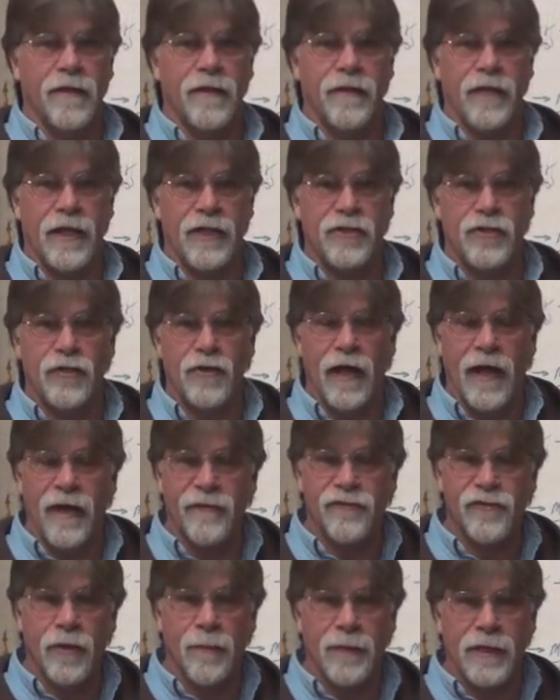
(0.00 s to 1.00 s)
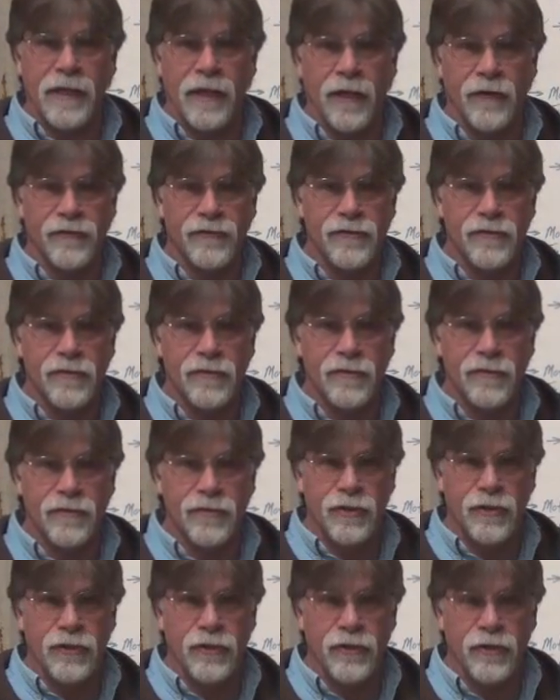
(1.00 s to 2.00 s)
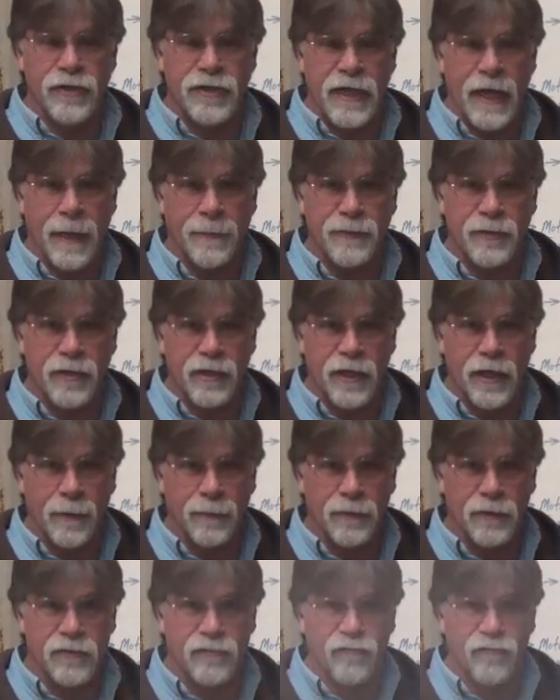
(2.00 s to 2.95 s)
that you have somebody else do your adapter coupler